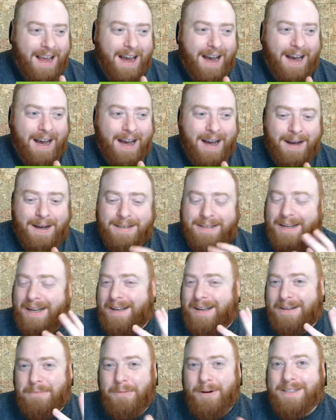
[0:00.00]
Uh,
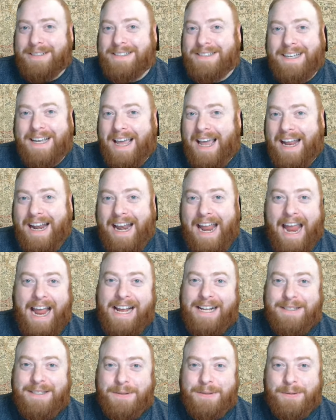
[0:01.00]
once again,
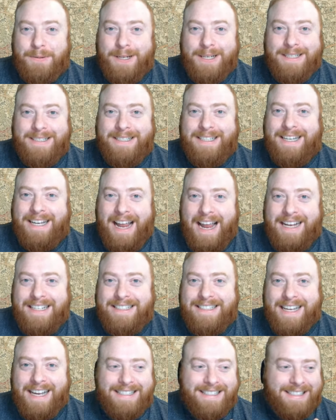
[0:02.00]
answering
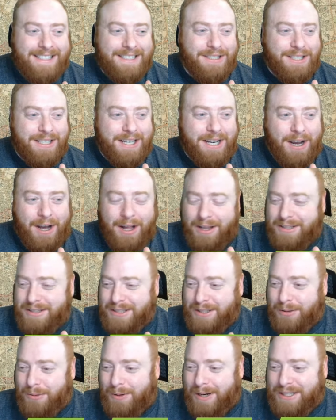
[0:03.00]
DNA test and
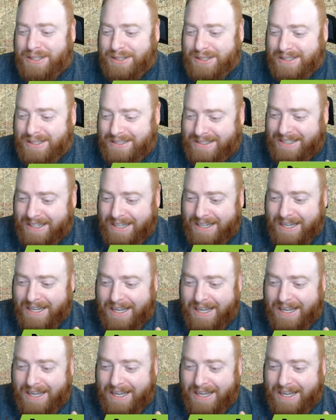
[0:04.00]
genealogy questions.